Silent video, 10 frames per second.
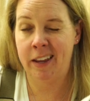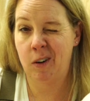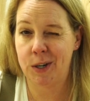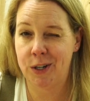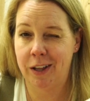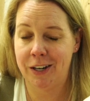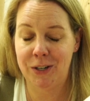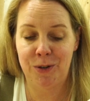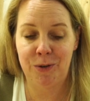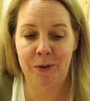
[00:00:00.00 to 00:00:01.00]
that question a lot
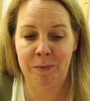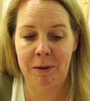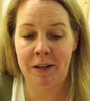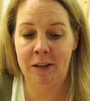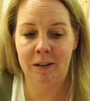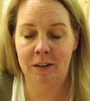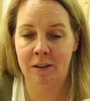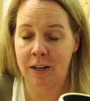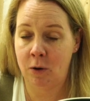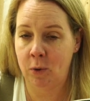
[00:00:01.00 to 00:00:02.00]
too. Maybe
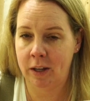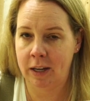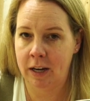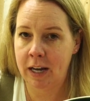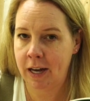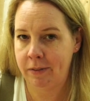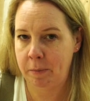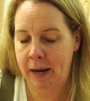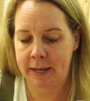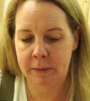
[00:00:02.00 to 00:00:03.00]
I will again. I have in the
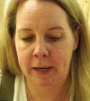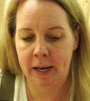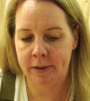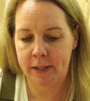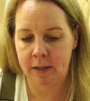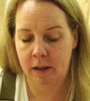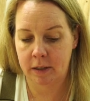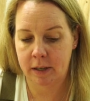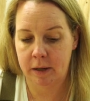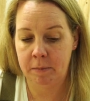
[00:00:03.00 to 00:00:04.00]
past, but I haven't in a
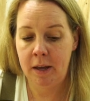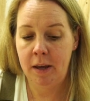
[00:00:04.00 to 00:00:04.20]
long time.